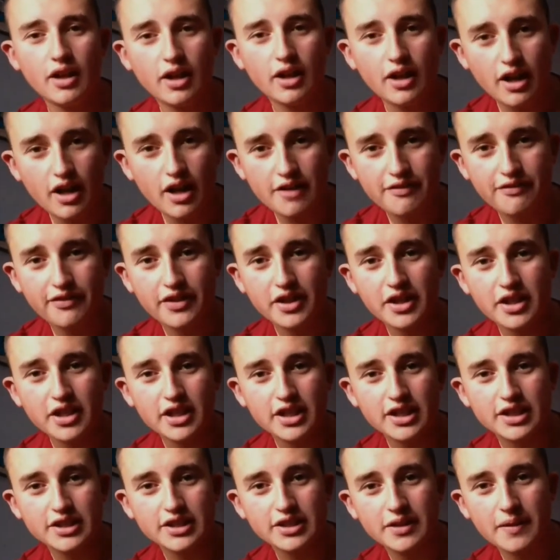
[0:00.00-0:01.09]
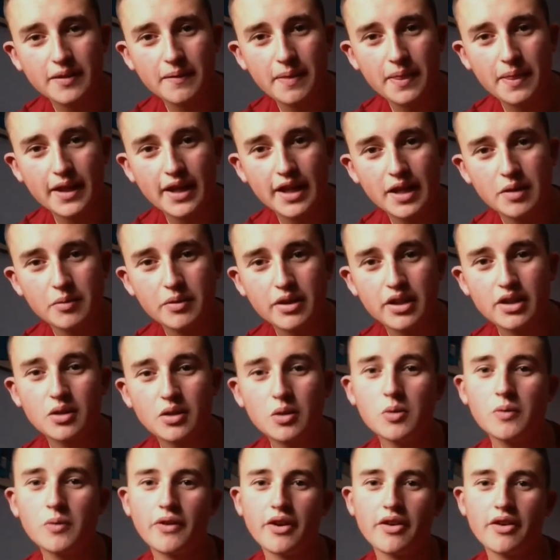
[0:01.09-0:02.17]
I think that we are
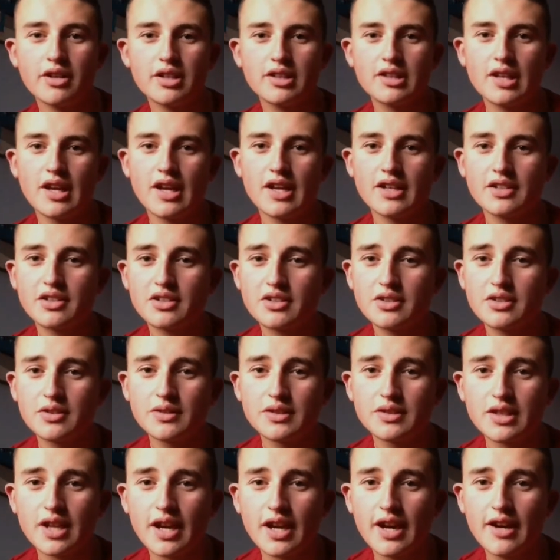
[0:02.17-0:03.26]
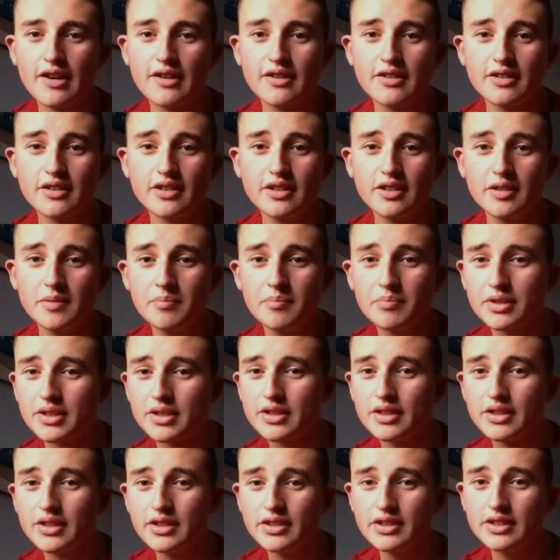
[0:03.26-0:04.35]
all very attached to his character
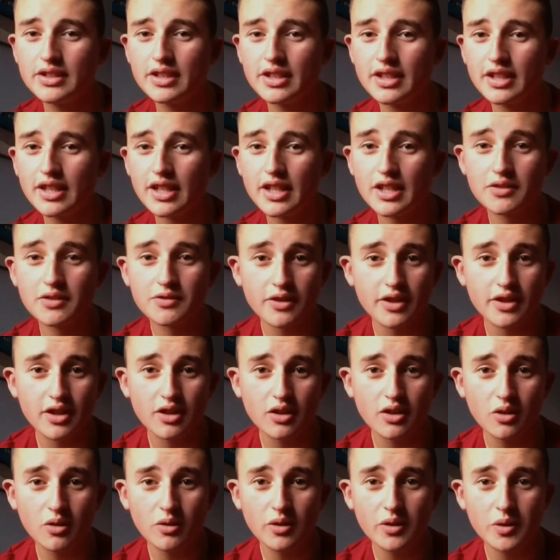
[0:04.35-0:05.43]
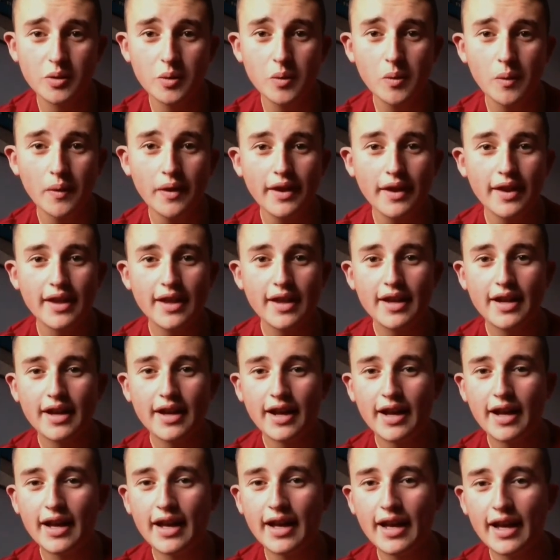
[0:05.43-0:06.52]
because he is very loyal,
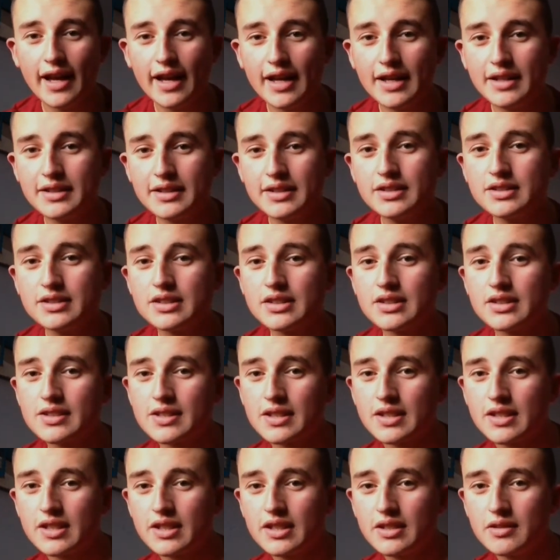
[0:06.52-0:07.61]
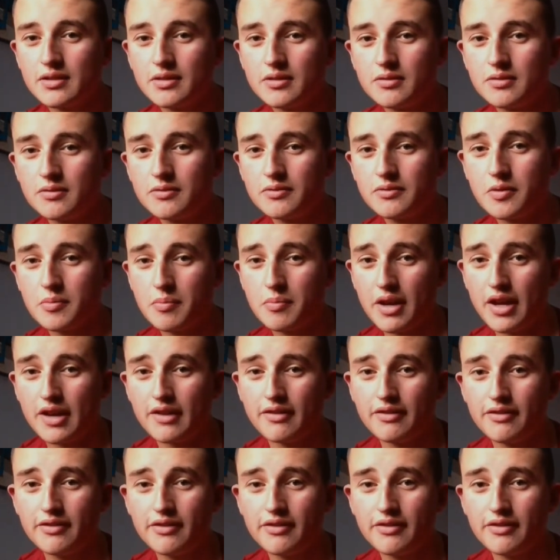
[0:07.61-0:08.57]
and he did stick up for Beth.